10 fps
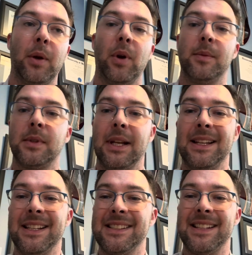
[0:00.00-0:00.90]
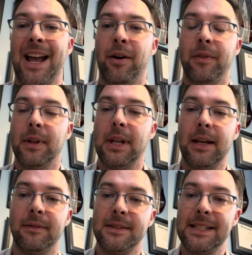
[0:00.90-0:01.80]
website is
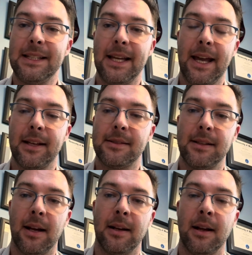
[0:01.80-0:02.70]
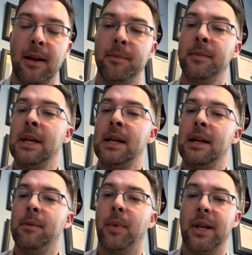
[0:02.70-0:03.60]
alphaliftx.com.
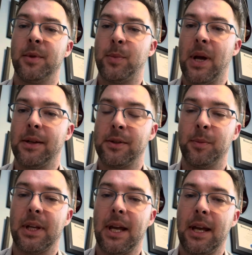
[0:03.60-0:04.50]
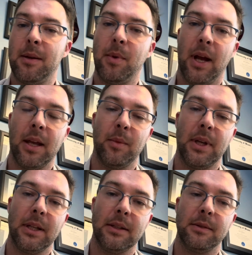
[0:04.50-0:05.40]
My name is Patrick McCabe. I am
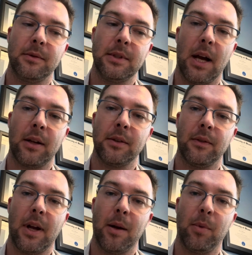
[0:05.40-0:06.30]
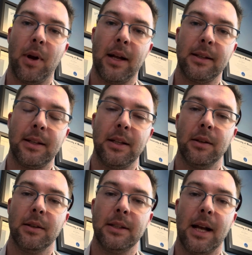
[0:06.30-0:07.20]
a doctor of chiropractic
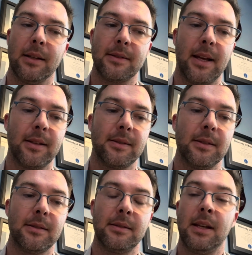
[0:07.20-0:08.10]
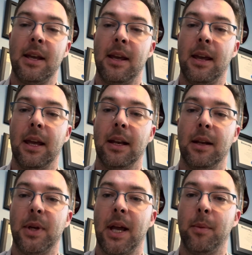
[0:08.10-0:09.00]
here in Dallas, Texas, and
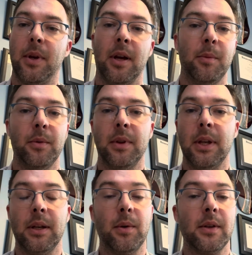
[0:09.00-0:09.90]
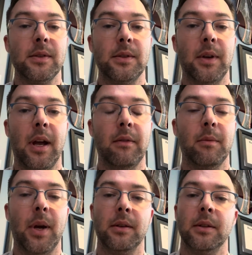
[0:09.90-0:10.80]
I'd be happy to help you with any questions you have
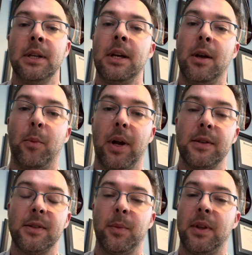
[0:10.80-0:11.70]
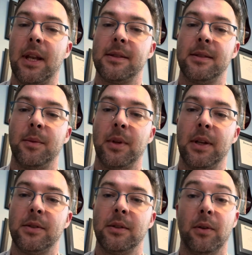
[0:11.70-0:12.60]
about parasympathetic
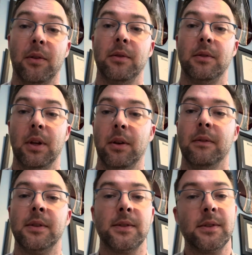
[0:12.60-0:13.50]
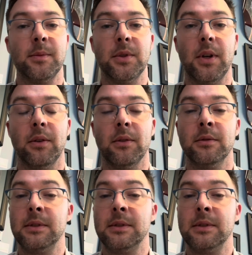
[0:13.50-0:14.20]
stimulation or the nervous system in general.